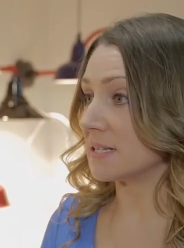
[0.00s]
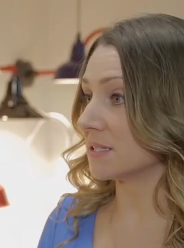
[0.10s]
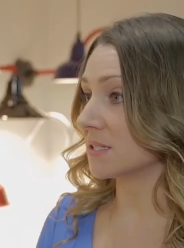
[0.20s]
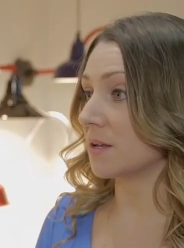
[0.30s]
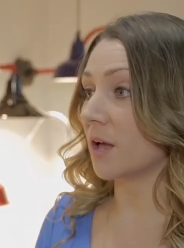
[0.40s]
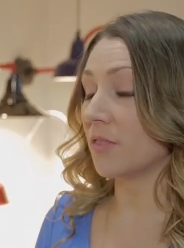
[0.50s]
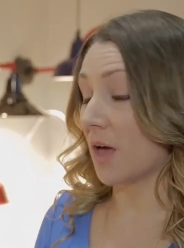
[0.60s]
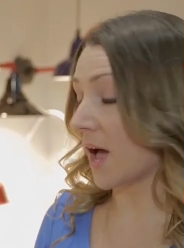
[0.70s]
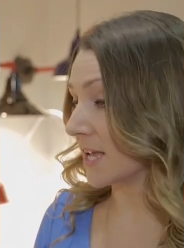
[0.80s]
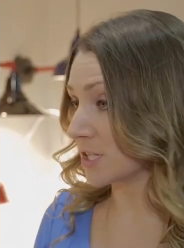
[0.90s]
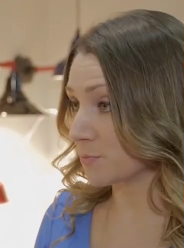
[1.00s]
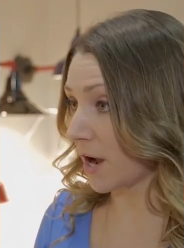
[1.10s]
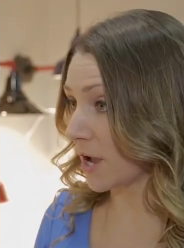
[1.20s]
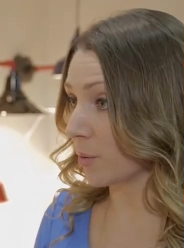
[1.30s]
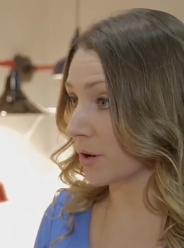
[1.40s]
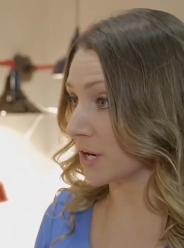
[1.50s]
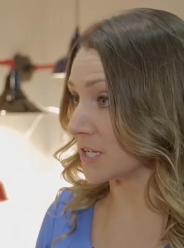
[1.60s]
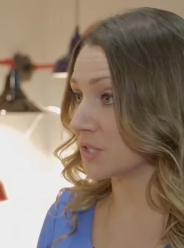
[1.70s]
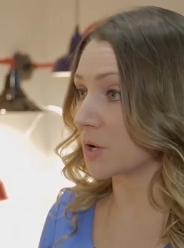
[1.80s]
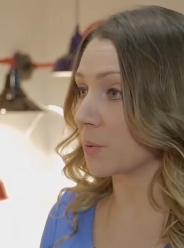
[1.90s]
is the highest priority.
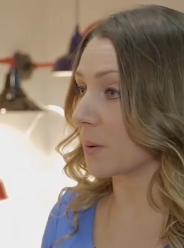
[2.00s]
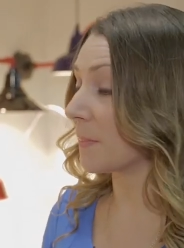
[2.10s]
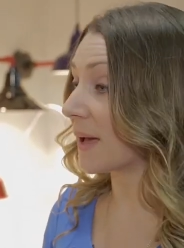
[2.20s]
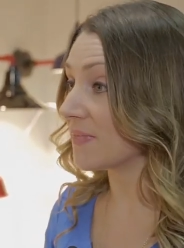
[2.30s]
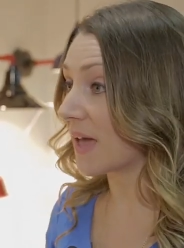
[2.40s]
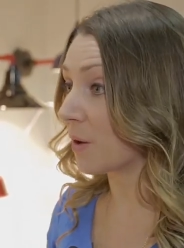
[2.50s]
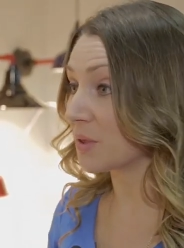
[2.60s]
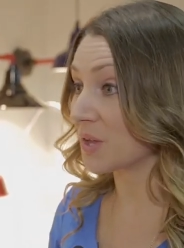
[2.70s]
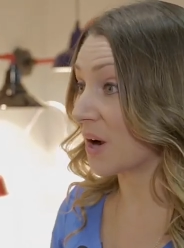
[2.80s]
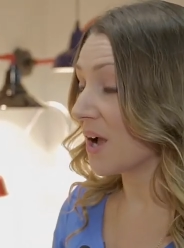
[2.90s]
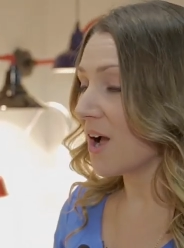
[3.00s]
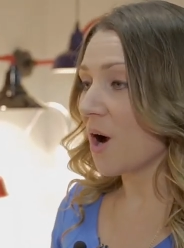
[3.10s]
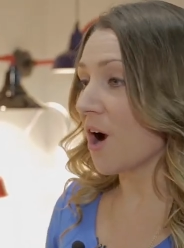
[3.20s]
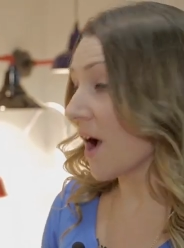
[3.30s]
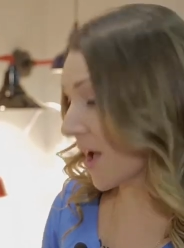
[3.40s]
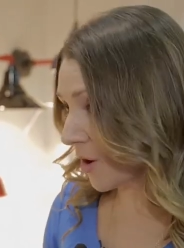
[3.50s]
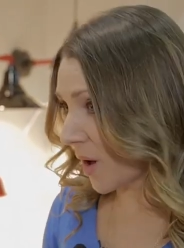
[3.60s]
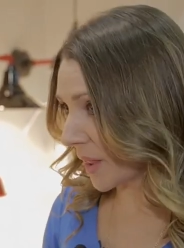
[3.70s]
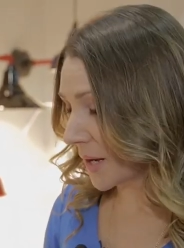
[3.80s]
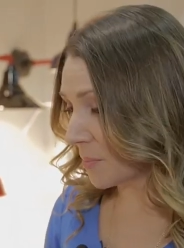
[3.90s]
So combine that with our, our high
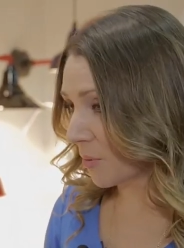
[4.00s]
quality